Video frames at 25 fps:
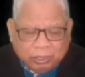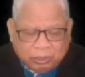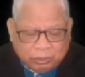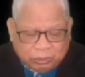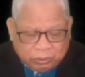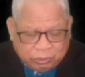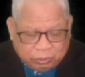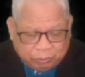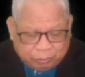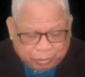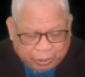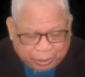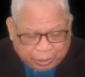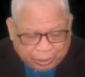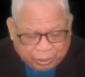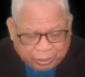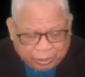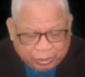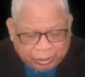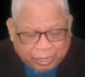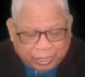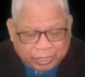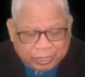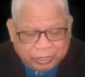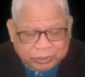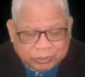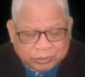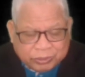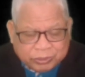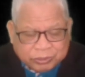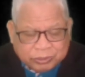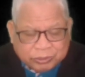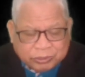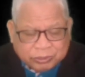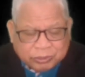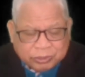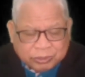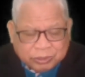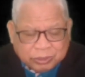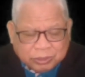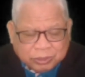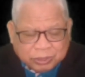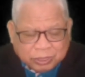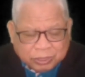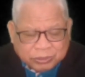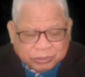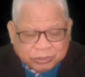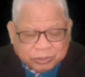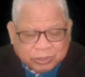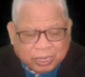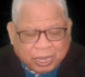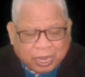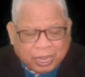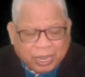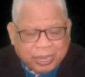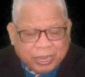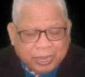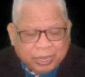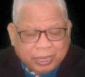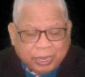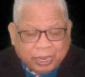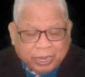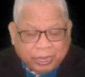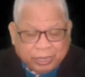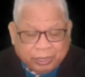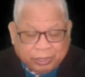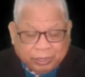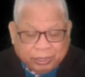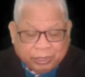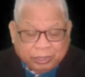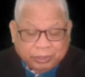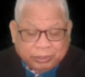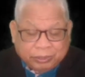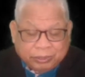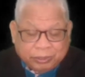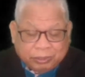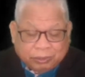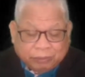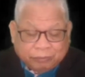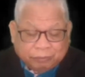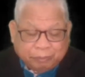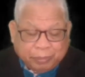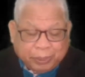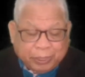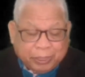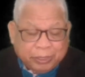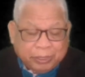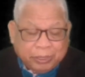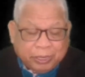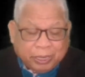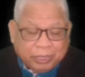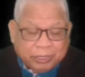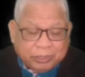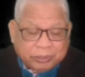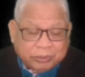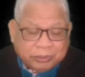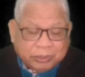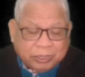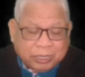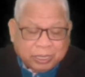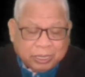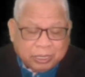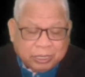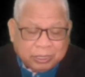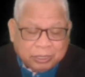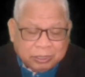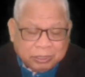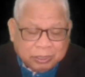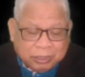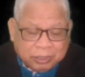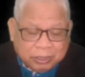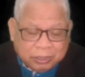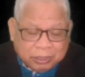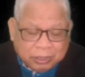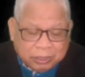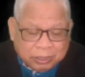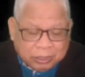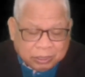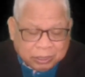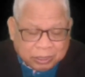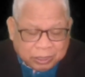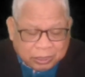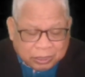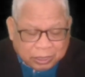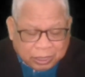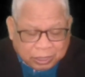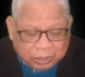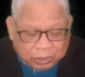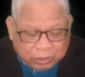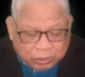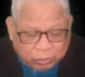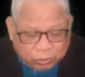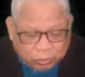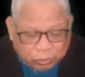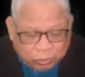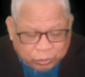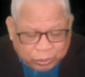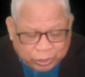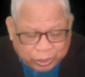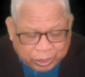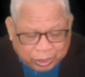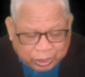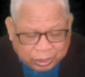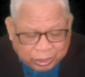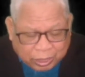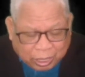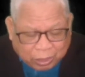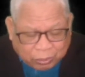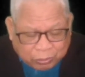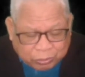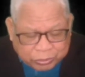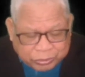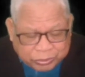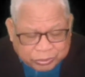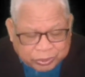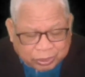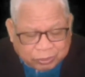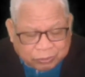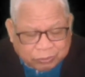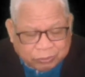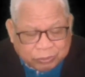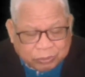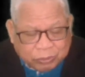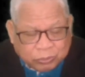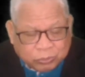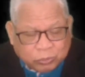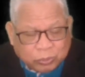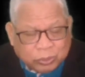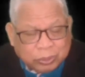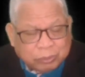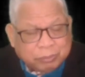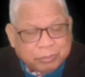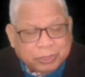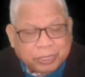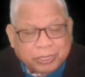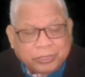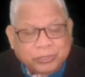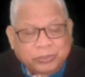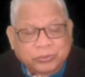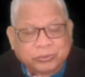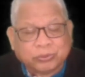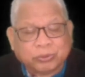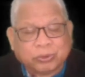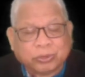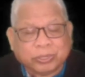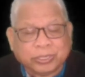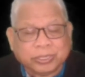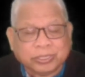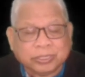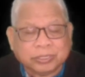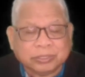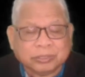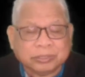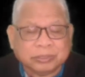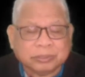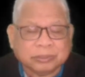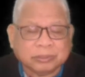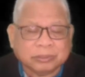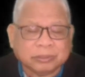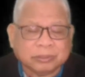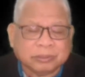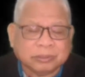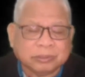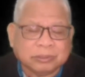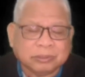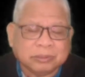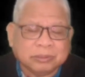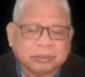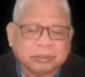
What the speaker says: the paradise, the sky and earth of paradise, and including ourselves, will be destroyed.